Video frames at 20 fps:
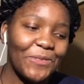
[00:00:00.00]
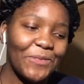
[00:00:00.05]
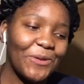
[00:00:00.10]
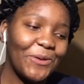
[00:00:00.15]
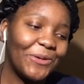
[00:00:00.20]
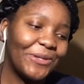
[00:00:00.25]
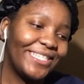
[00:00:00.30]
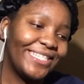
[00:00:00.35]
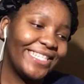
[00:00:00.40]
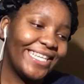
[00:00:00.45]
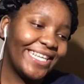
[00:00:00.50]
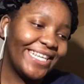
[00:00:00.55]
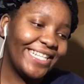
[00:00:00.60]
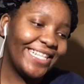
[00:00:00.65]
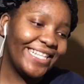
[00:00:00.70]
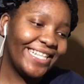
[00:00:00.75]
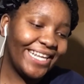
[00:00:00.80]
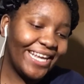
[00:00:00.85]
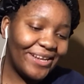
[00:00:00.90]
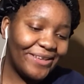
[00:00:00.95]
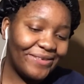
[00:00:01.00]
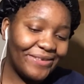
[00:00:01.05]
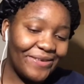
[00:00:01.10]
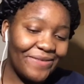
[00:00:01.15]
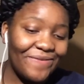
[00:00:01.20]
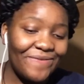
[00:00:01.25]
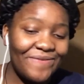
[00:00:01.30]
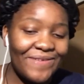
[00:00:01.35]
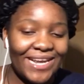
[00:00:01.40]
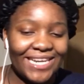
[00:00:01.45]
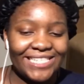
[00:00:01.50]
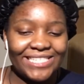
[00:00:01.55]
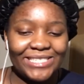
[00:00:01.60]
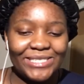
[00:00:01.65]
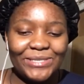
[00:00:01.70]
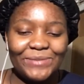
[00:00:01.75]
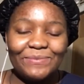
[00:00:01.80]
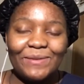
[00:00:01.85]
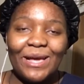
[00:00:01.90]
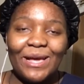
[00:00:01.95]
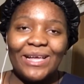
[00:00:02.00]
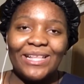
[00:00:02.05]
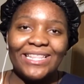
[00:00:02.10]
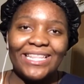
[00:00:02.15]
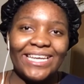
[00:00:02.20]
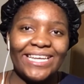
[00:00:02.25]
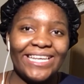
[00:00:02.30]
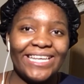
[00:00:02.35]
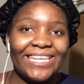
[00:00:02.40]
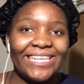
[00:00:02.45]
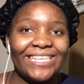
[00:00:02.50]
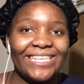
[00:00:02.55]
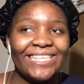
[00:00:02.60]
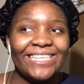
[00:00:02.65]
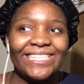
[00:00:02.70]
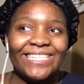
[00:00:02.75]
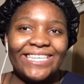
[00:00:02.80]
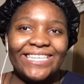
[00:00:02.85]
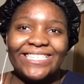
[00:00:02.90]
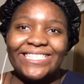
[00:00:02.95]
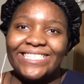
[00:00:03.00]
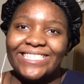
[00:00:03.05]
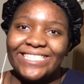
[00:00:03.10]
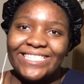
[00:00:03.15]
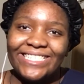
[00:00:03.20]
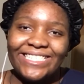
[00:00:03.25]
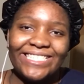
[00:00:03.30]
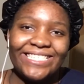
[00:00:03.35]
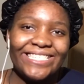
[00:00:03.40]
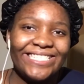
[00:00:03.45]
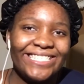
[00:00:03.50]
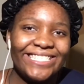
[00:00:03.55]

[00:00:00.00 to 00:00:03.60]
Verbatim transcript: or it's like a, kind of an affectionate smile like uh, like just